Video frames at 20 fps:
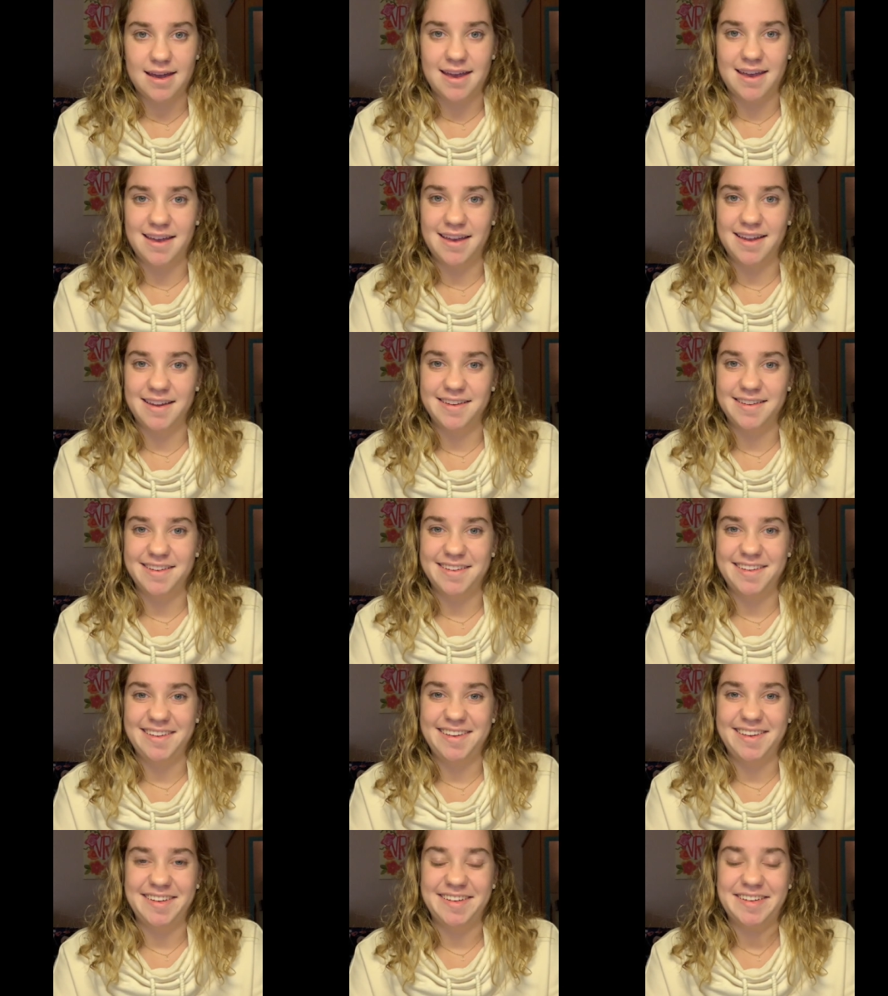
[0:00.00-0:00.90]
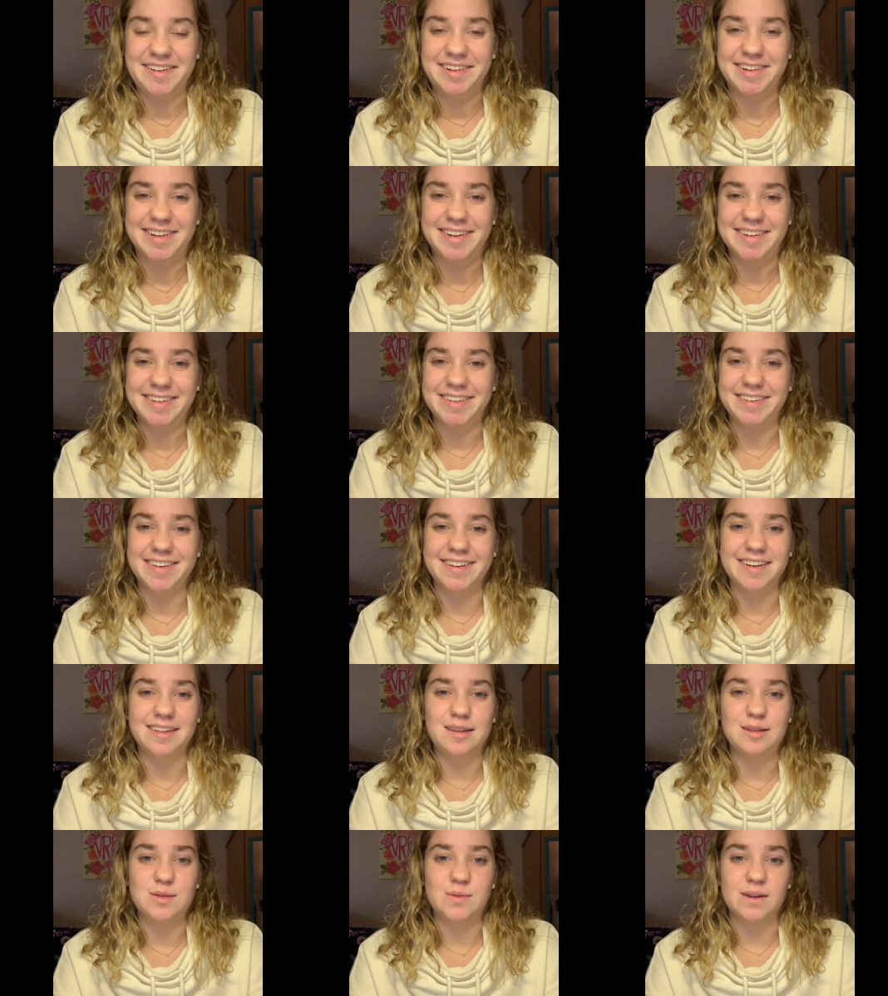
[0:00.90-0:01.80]
And you know, you
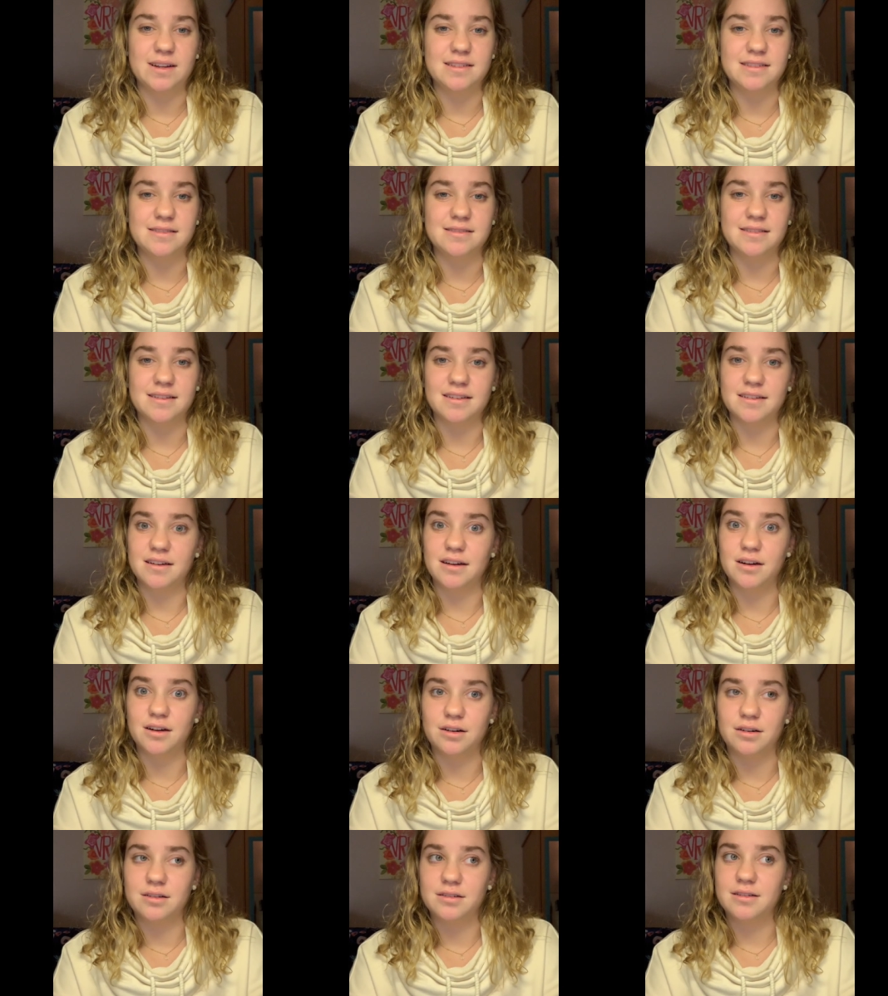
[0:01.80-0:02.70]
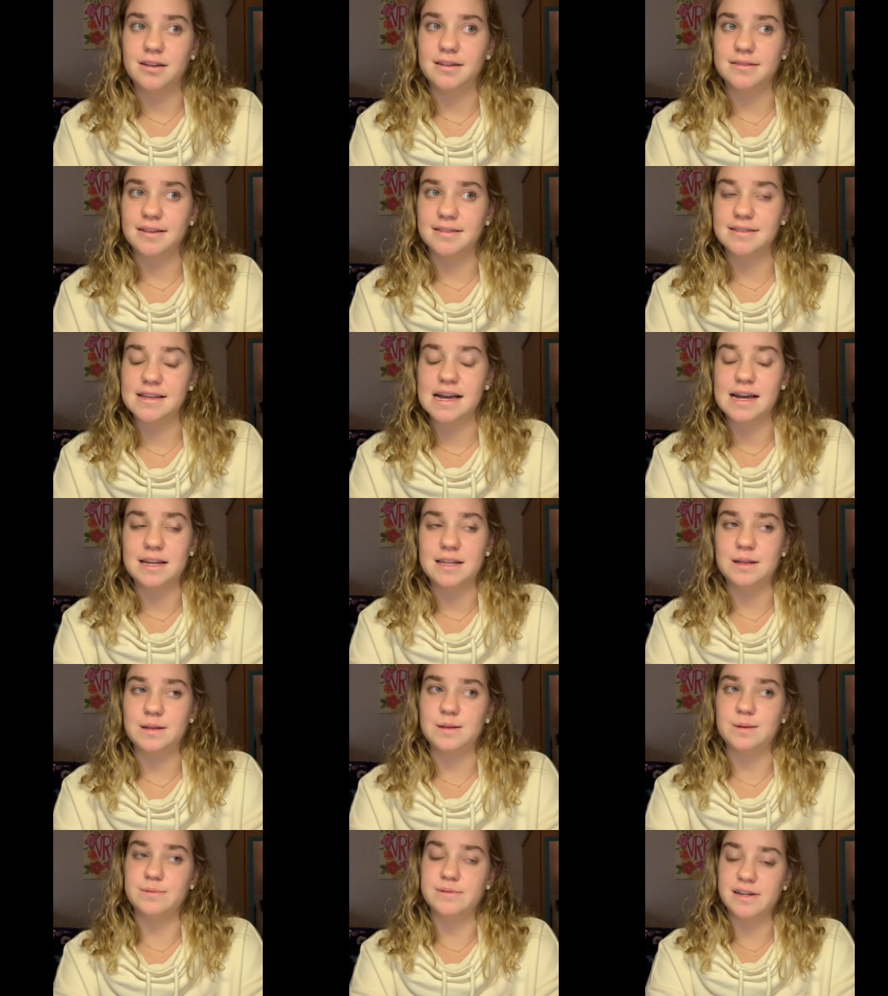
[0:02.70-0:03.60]
hear those words and you're like, oh, anxiety
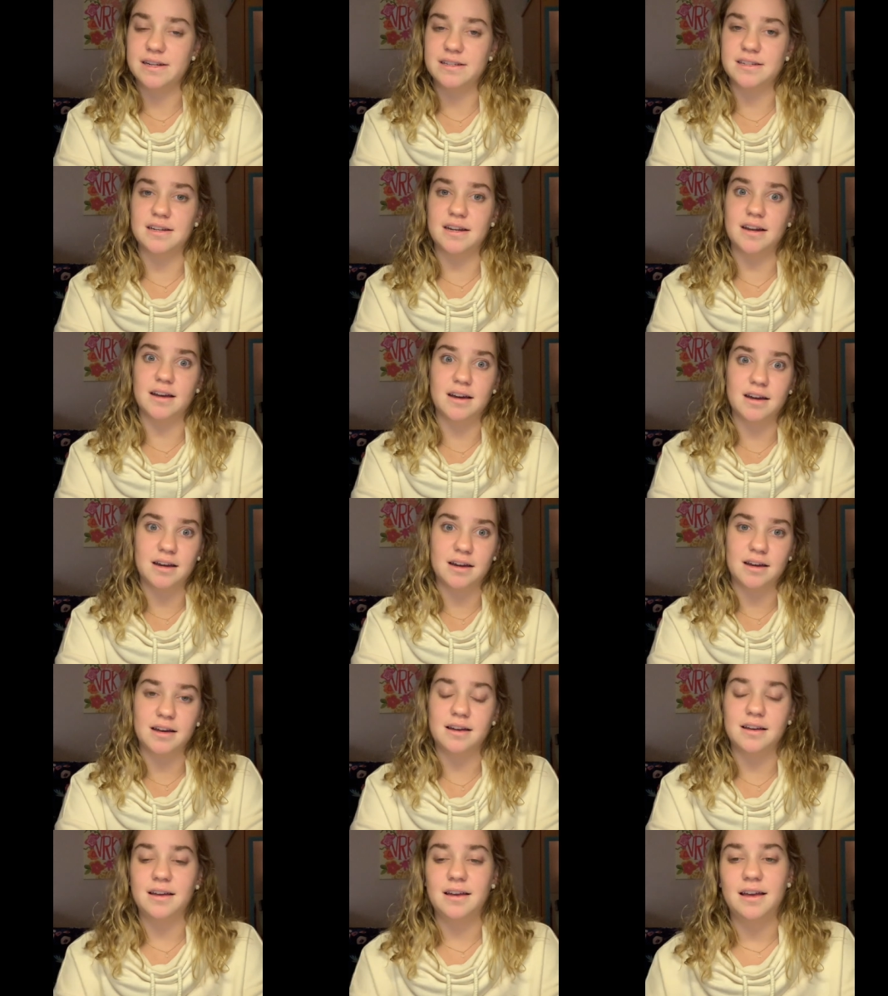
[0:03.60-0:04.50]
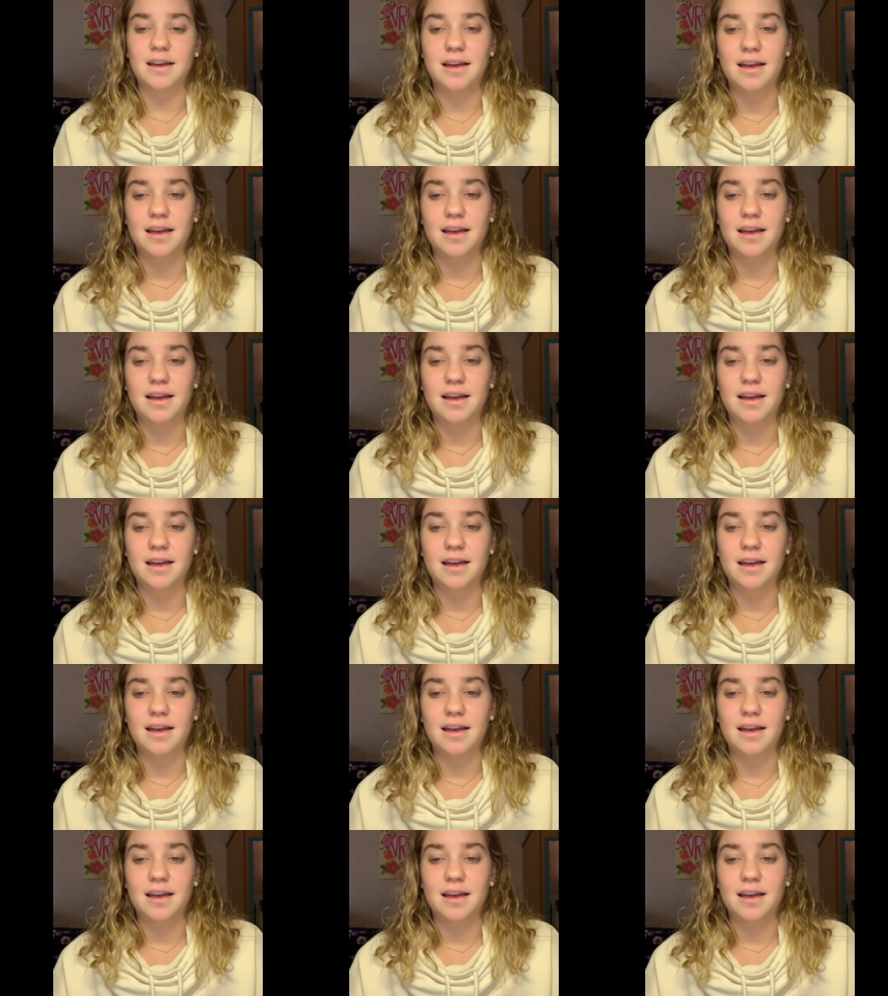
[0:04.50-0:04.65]
and depression. Ah.